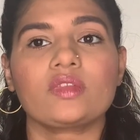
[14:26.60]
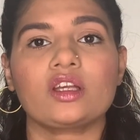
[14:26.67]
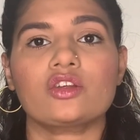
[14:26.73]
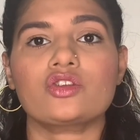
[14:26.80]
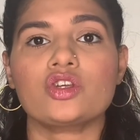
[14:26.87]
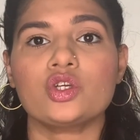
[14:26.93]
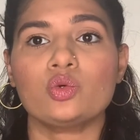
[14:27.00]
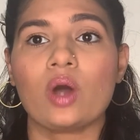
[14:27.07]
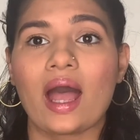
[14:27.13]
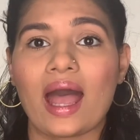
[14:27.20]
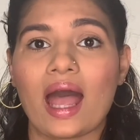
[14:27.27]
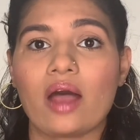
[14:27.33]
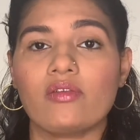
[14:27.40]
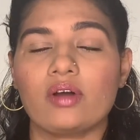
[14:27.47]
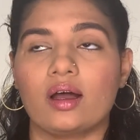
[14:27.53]
So you
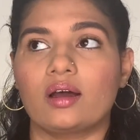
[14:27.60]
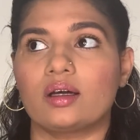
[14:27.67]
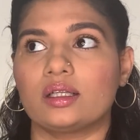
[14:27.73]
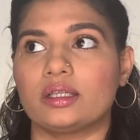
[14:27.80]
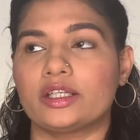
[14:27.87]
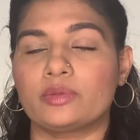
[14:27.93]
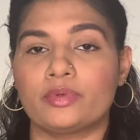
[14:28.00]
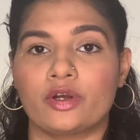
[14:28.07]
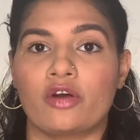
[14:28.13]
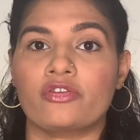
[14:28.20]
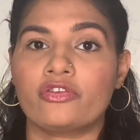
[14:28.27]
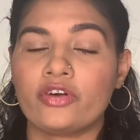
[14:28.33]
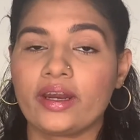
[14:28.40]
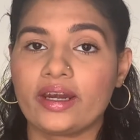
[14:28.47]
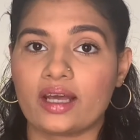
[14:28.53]
have a little bit of
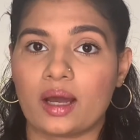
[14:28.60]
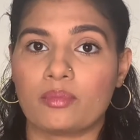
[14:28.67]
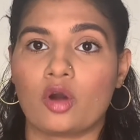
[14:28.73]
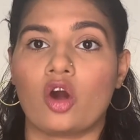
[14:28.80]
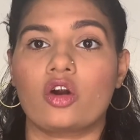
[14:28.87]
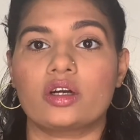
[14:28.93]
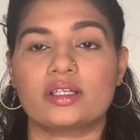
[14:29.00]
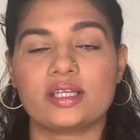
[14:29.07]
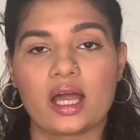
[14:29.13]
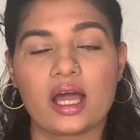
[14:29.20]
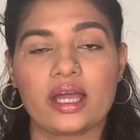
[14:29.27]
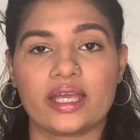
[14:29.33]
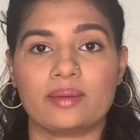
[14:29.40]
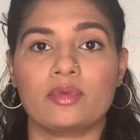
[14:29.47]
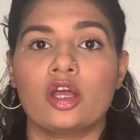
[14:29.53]
freedom or
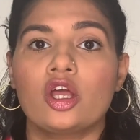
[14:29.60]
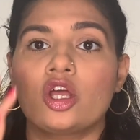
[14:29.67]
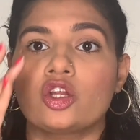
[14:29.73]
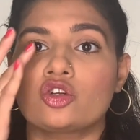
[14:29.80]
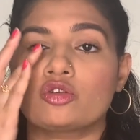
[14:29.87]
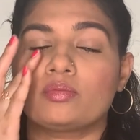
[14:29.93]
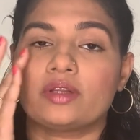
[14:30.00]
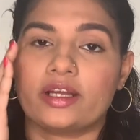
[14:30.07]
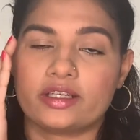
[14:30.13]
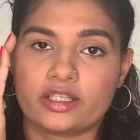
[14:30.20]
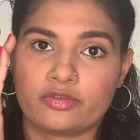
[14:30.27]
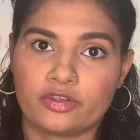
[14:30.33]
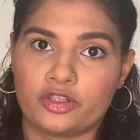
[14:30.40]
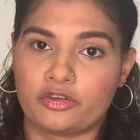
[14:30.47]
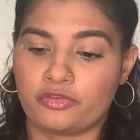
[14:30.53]
time to blend
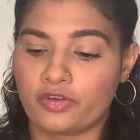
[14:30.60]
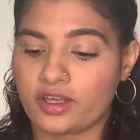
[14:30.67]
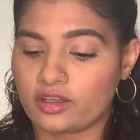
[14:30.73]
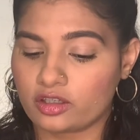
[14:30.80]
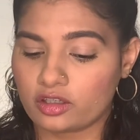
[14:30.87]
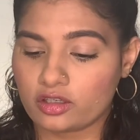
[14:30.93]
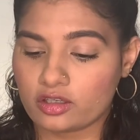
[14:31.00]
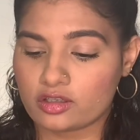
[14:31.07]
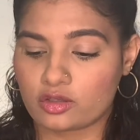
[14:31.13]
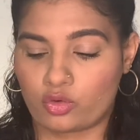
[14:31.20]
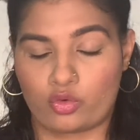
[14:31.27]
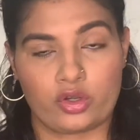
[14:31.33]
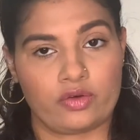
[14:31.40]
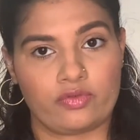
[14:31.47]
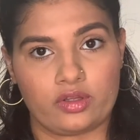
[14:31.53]
it with your fingers,
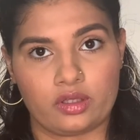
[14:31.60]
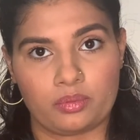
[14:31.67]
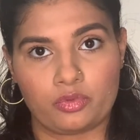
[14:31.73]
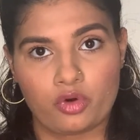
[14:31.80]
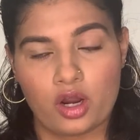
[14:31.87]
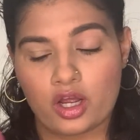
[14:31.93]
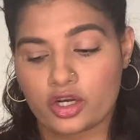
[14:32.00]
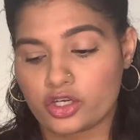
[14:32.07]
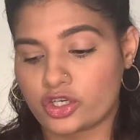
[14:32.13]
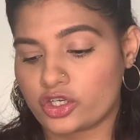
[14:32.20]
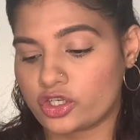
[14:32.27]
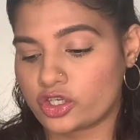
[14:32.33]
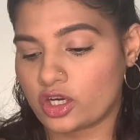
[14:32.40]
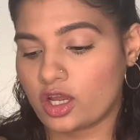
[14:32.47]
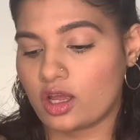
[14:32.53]
go in with a
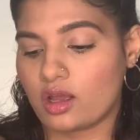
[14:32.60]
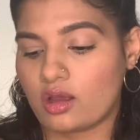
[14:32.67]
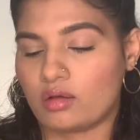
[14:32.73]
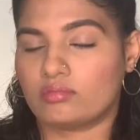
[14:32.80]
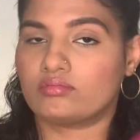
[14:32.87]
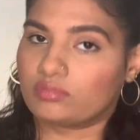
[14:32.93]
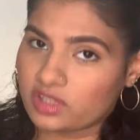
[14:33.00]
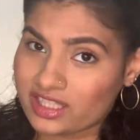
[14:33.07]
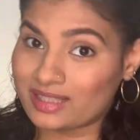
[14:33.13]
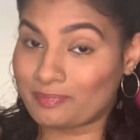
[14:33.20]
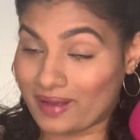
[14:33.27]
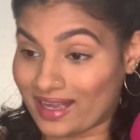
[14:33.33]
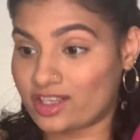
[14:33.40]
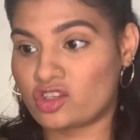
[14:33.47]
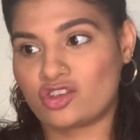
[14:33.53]
brush,
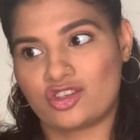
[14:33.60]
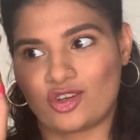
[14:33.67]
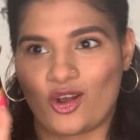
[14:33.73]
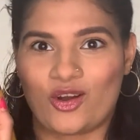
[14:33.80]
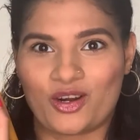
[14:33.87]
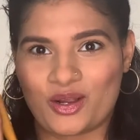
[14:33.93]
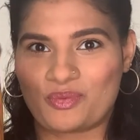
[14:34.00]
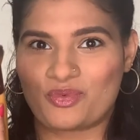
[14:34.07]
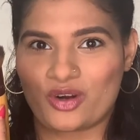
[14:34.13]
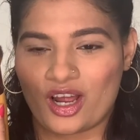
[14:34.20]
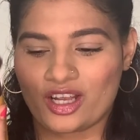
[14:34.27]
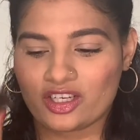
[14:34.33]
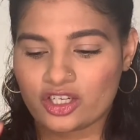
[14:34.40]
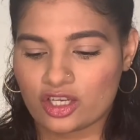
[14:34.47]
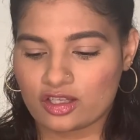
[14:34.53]
sponge or a
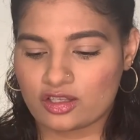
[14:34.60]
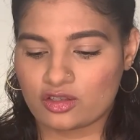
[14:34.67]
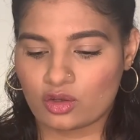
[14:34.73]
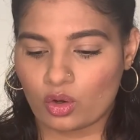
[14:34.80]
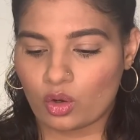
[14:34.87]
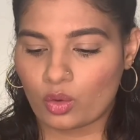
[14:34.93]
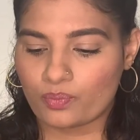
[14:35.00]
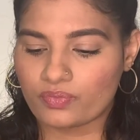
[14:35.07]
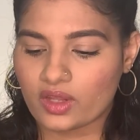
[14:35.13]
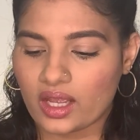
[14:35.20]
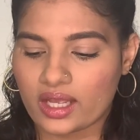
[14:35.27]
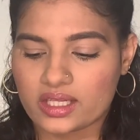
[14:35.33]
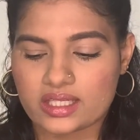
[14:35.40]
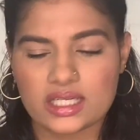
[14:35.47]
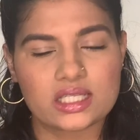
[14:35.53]
brush, so
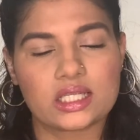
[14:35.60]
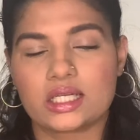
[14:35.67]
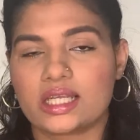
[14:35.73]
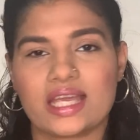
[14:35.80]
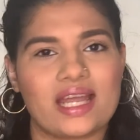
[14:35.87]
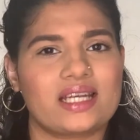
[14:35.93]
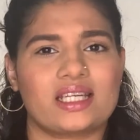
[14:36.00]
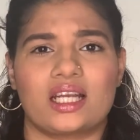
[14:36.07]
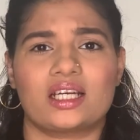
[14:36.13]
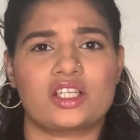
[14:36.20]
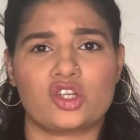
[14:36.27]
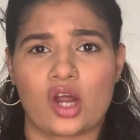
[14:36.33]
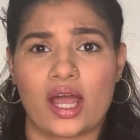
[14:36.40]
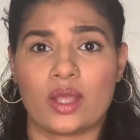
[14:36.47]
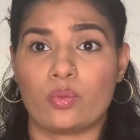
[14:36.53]
it doesn't get
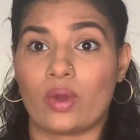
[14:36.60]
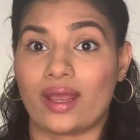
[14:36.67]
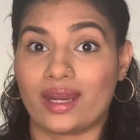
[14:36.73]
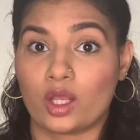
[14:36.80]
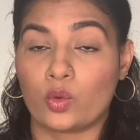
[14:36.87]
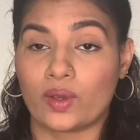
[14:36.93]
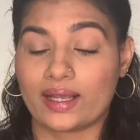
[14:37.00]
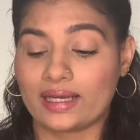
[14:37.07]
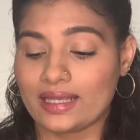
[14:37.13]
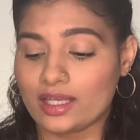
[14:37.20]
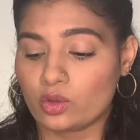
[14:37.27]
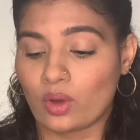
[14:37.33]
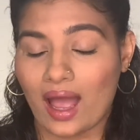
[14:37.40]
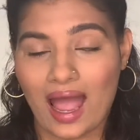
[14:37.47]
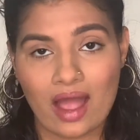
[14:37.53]
dry very quickly.
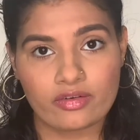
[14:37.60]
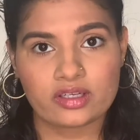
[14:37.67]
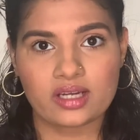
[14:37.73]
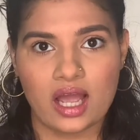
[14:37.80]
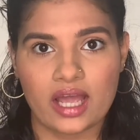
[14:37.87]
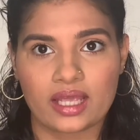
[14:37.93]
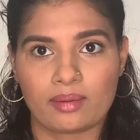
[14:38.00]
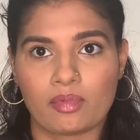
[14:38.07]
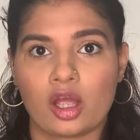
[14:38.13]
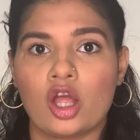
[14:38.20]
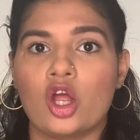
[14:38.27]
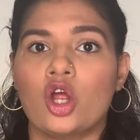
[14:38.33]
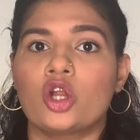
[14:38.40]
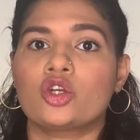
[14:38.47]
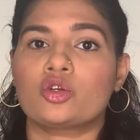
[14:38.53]
You have time
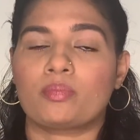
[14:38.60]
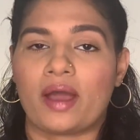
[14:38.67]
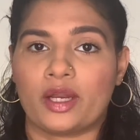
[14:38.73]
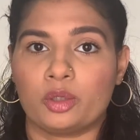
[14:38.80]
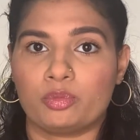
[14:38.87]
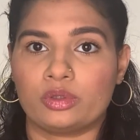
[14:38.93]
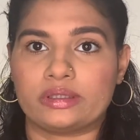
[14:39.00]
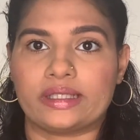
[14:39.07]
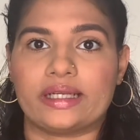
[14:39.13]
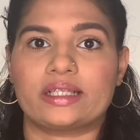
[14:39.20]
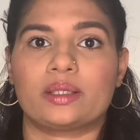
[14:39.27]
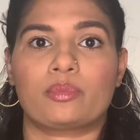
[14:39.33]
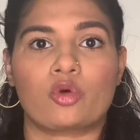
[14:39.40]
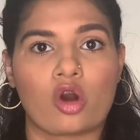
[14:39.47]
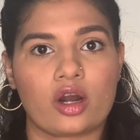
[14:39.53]
to manipulate
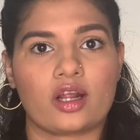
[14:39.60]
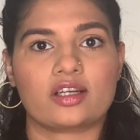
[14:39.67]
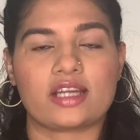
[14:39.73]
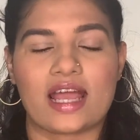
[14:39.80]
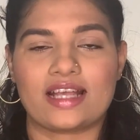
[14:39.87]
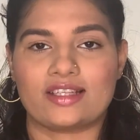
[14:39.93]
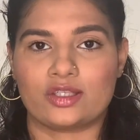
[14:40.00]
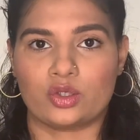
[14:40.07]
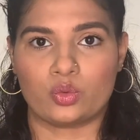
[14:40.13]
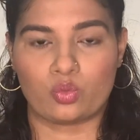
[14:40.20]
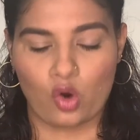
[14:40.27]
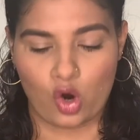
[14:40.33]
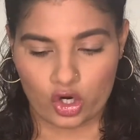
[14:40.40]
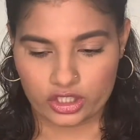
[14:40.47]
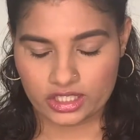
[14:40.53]
the product as you
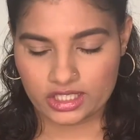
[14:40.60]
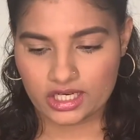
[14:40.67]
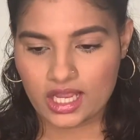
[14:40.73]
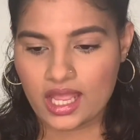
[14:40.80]
want.